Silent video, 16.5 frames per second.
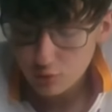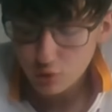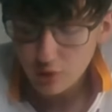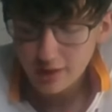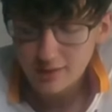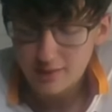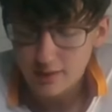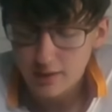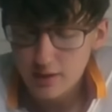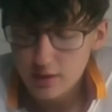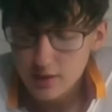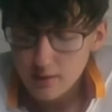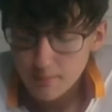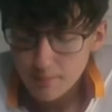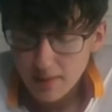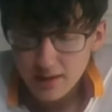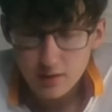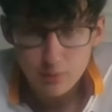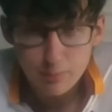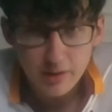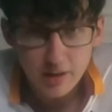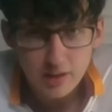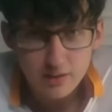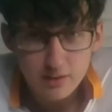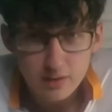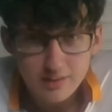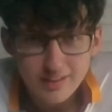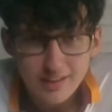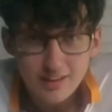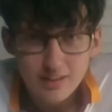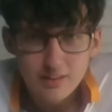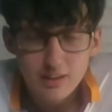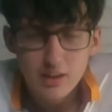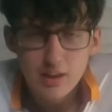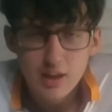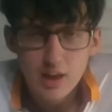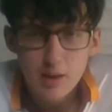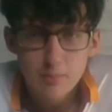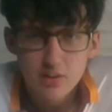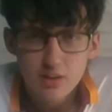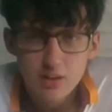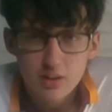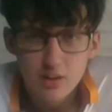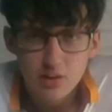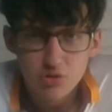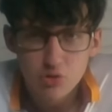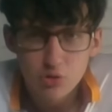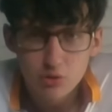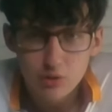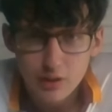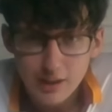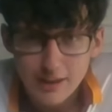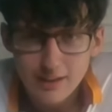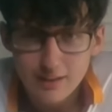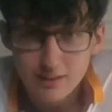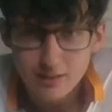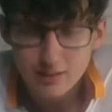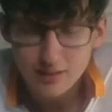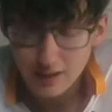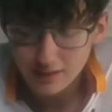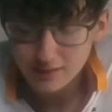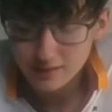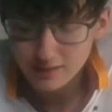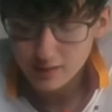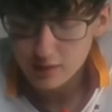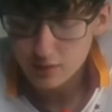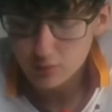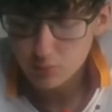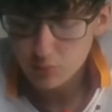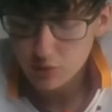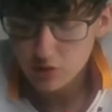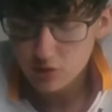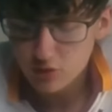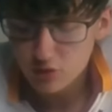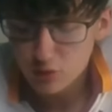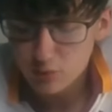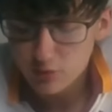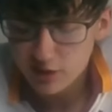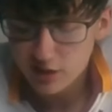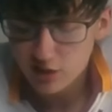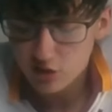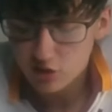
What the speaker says: 20, he's played 16 games in the National League last season, which is already a